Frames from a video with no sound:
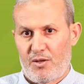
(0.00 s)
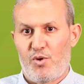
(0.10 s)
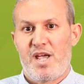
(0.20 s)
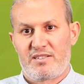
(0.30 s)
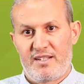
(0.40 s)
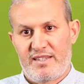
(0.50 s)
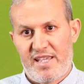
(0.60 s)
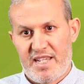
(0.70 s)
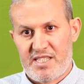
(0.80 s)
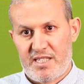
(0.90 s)
where
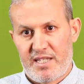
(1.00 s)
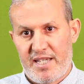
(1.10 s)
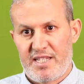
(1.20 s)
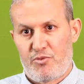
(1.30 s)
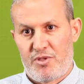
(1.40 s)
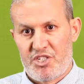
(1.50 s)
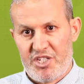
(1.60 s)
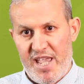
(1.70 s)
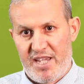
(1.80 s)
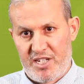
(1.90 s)
delta x is the
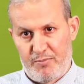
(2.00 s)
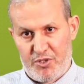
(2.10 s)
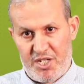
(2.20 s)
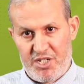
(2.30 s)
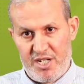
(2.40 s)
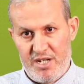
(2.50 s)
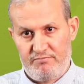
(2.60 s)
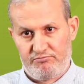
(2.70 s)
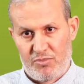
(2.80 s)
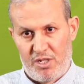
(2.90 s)
change in
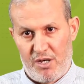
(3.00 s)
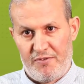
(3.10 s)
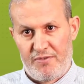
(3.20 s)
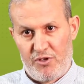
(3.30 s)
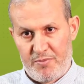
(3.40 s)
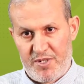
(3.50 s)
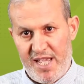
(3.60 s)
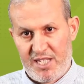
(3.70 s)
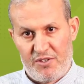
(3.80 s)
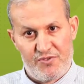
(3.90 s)
position of the
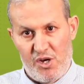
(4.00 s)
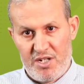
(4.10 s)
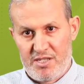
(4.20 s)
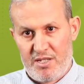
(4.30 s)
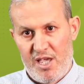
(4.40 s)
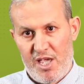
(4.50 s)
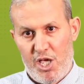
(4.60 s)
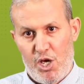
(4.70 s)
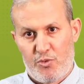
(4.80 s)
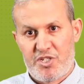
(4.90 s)
object, of course,
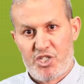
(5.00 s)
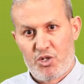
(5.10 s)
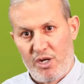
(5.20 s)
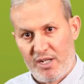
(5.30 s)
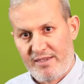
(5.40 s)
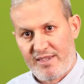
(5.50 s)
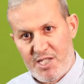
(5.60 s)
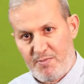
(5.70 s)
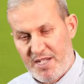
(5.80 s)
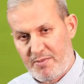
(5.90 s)
which is called
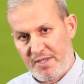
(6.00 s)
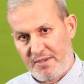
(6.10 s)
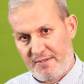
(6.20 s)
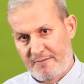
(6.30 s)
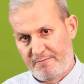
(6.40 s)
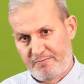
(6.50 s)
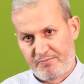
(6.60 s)
displacement,